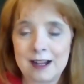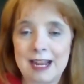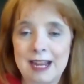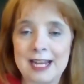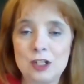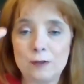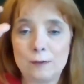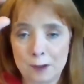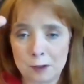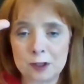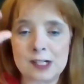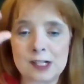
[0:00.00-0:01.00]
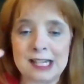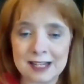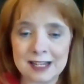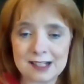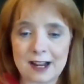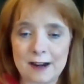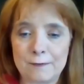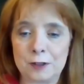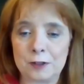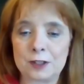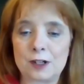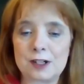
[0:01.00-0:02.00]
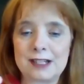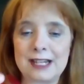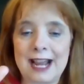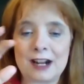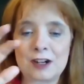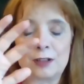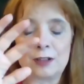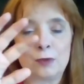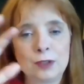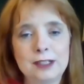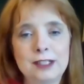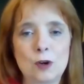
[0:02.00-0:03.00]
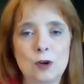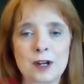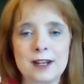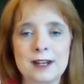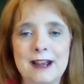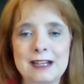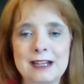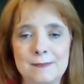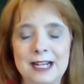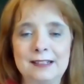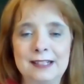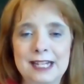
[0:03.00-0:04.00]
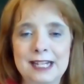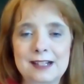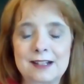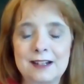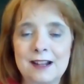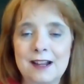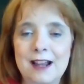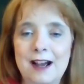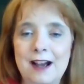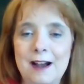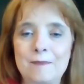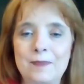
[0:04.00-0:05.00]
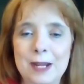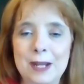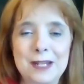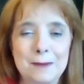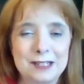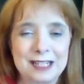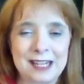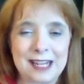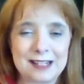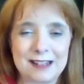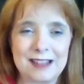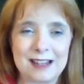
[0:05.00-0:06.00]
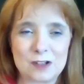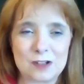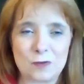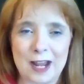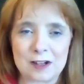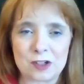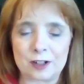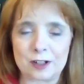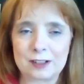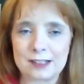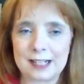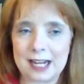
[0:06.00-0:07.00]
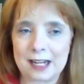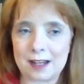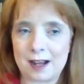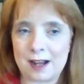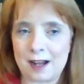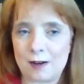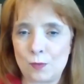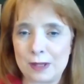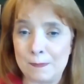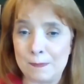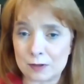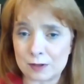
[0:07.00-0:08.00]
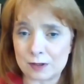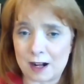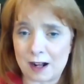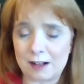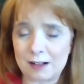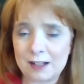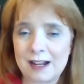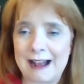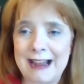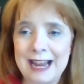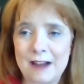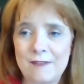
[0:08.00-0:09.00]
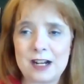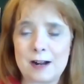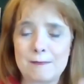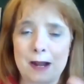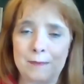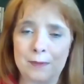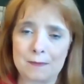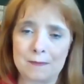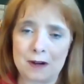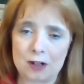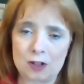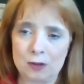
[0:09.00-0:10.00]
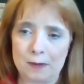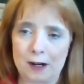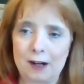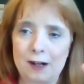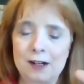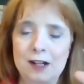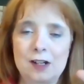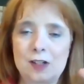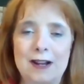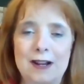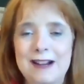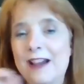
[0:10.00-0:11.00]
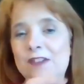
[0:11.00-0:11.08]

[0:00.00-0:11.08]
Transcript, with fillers: and do folders inside of folders to actually really organize my links um, and be able to get to things faster. Like uh, with Builderall, I have it on my bookmark toolbar. So I don't have